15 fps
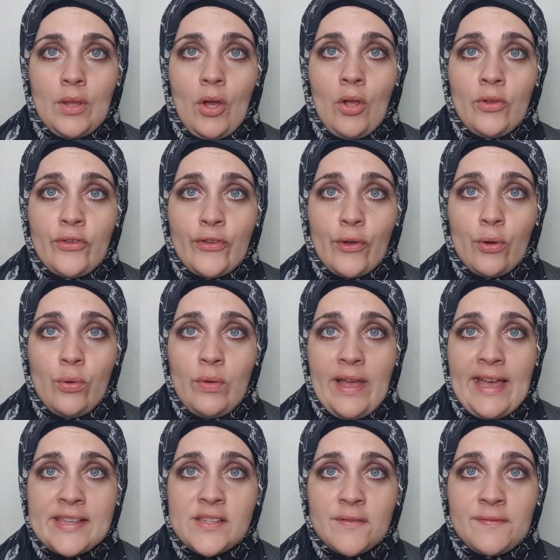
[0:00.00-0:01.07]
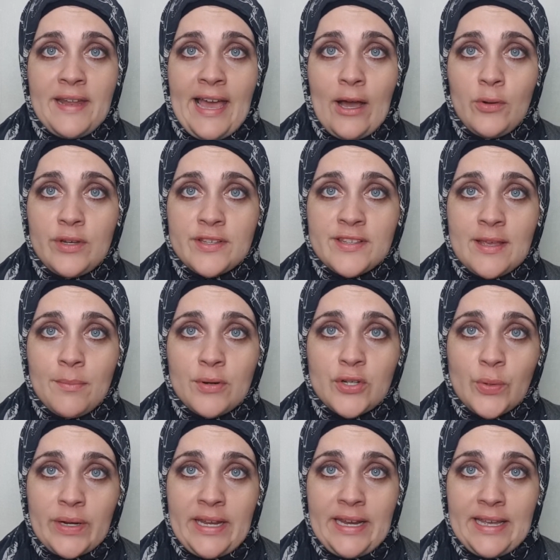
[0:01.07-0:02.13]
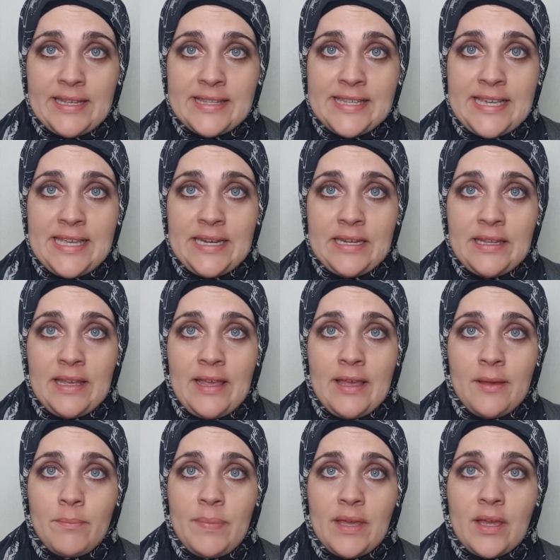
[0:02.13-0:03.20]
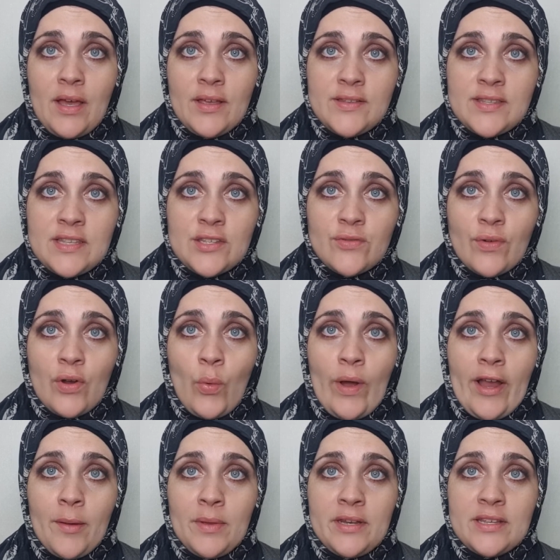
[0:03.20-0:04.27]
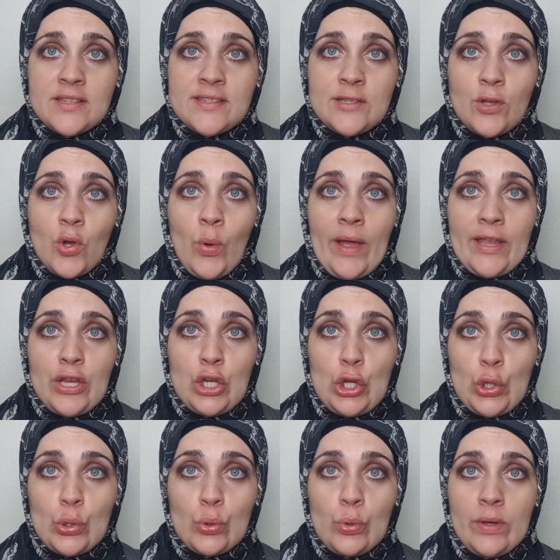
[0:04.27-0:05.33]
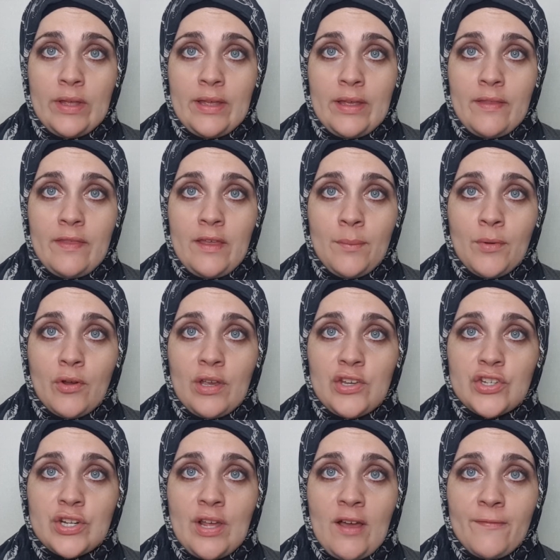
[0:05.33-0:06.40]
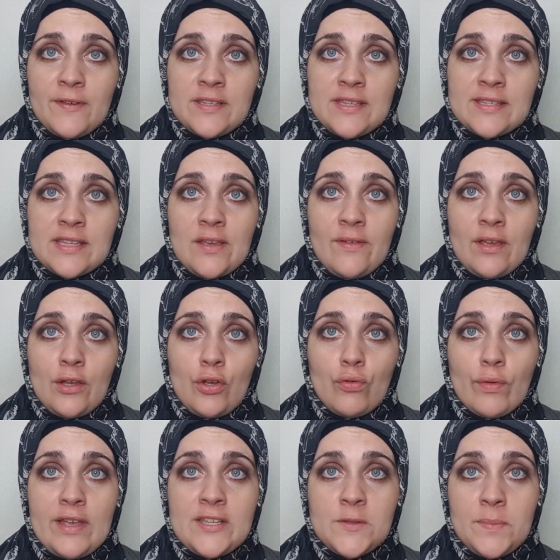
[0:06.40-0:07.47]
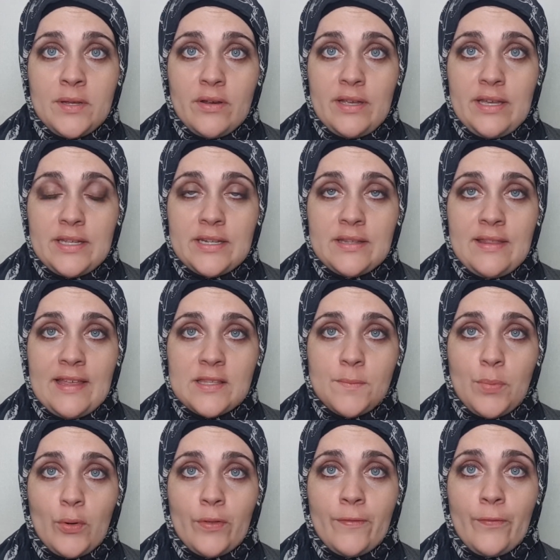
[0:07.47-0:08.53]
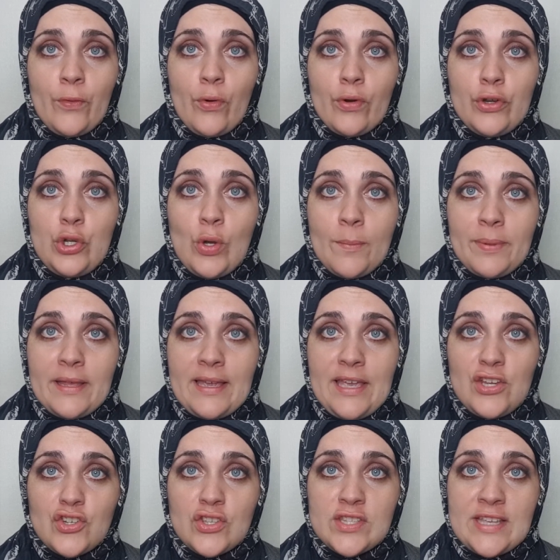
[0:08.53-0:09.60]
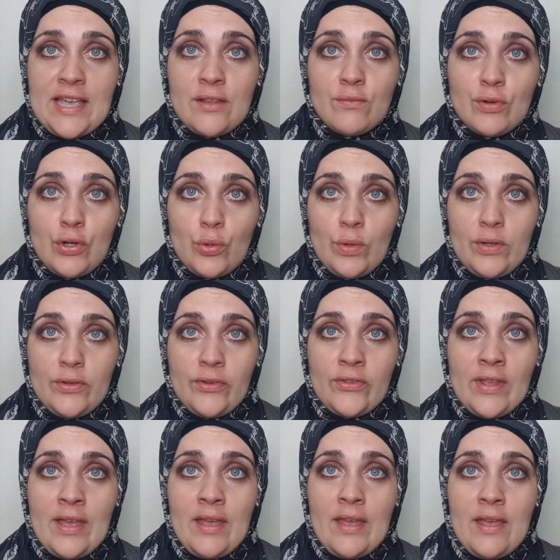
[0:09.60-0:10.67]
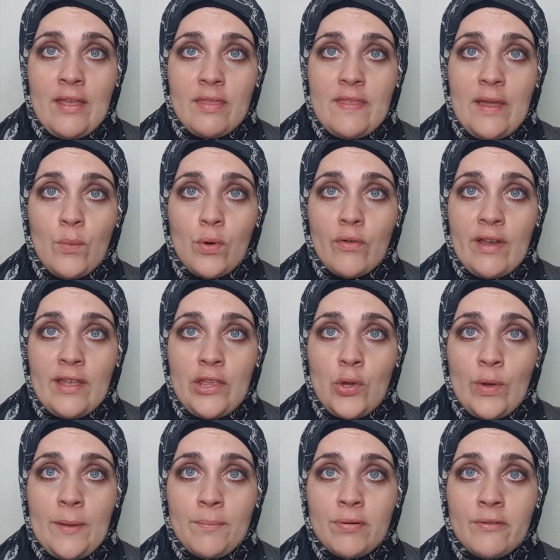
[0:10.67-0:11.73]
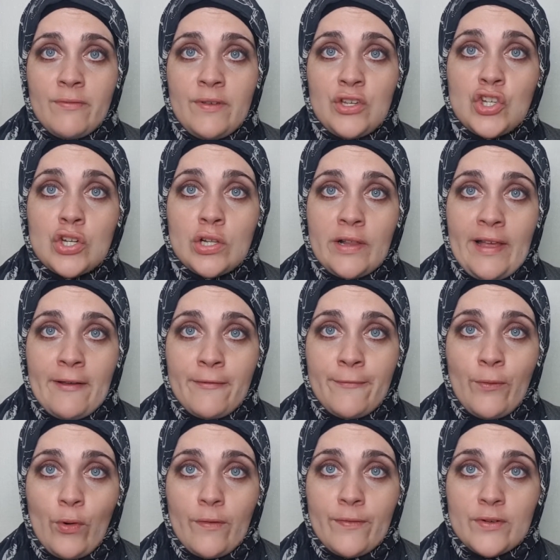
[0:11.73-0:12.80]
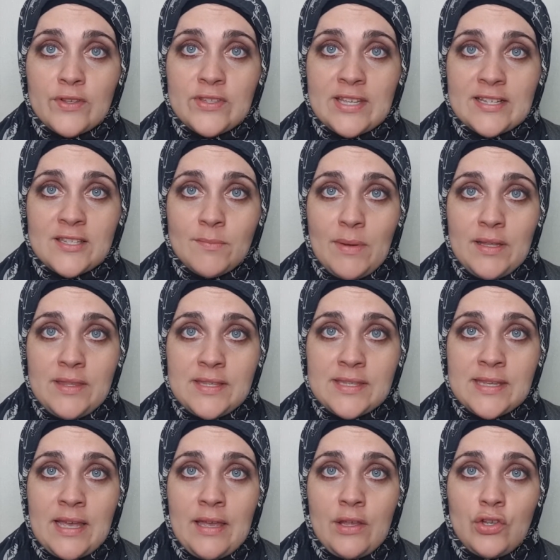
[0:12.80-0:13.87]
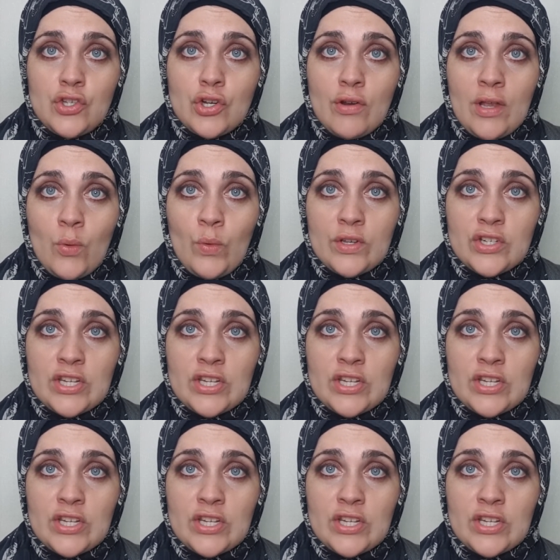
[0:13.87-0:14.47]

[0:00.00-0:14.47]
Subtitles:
Also, as of now, December 2019, because this requirement is still quite new, the Immigration Office is giving a grace period. That's both for new applications and renewals. They will grant you a provisional F4 for 6 months, during which